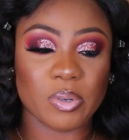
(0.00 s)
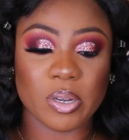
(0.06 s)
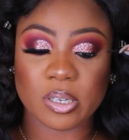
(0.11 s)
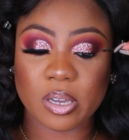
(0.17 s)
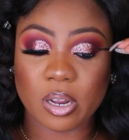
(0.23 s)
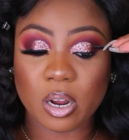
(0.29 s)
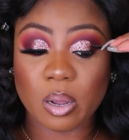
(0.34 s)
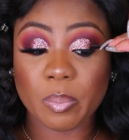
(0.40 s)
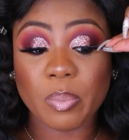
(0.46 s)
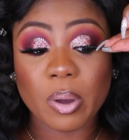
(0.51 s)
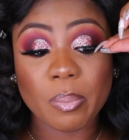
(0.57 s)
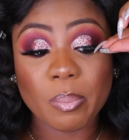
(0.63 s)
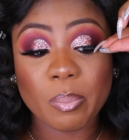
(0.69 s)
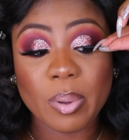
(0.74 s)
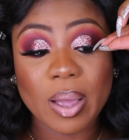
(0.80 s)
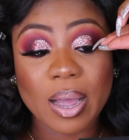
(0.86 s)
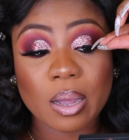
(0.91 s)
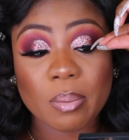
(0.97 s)
just gonna pop
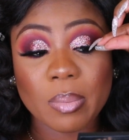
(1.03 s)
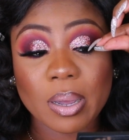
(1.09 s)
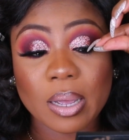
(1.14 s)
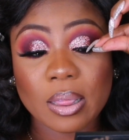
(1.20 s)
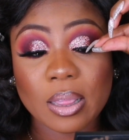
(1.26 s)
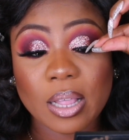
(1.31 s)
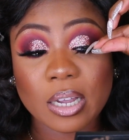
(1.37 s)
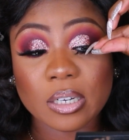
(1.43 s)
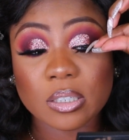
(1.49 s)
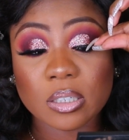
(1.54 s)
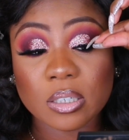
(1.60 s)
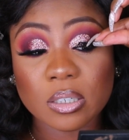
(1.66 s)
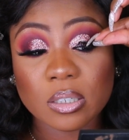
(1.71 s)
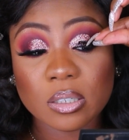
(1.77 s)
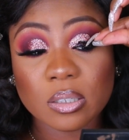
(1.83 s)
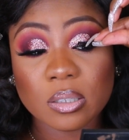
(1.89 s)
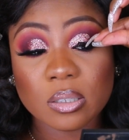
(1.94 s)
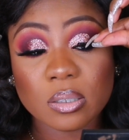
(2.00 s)
back my
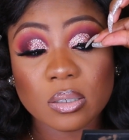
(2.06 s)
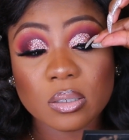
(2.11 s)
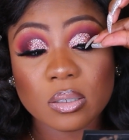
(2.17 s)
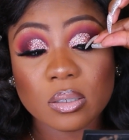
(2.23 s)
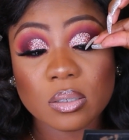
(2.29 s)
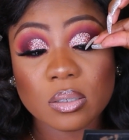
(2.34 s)
lashes.